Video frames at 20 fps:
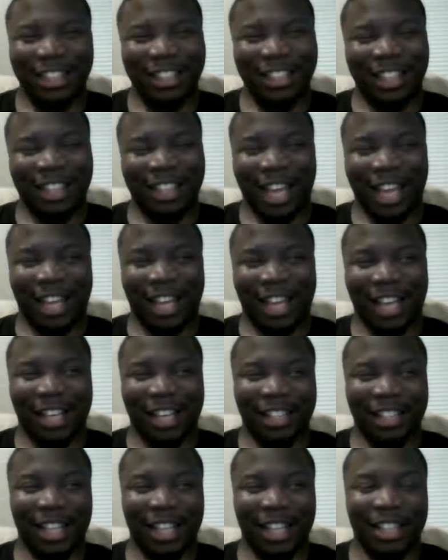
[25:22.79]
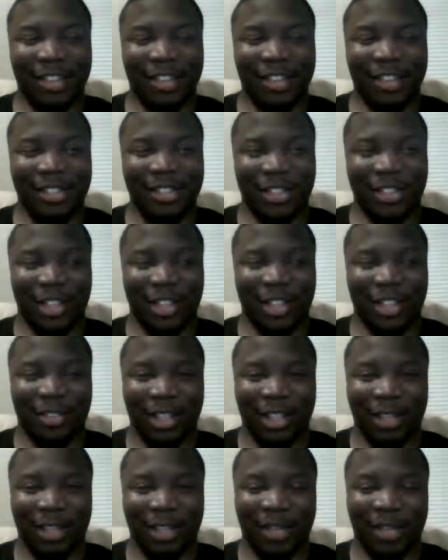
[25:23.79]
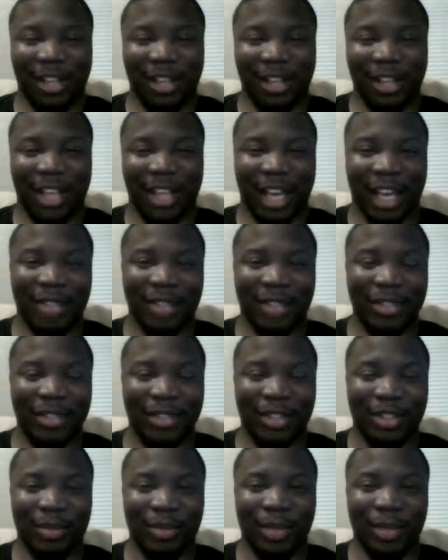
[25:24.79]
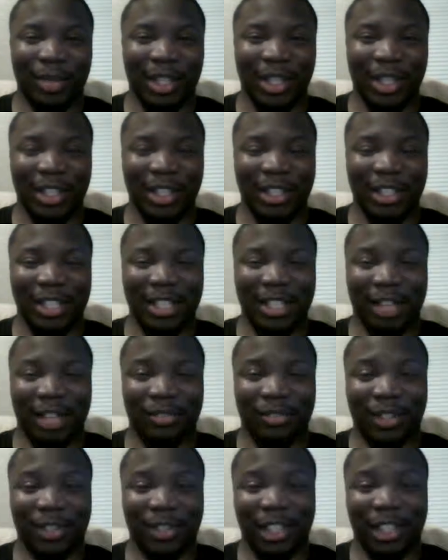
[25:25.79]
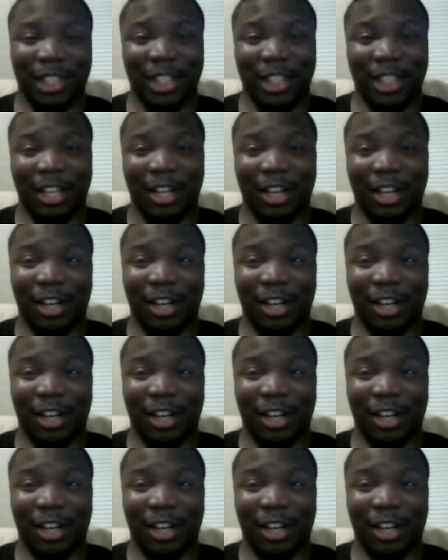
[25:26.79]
Yeah, that was one of the better games of the week, definitely.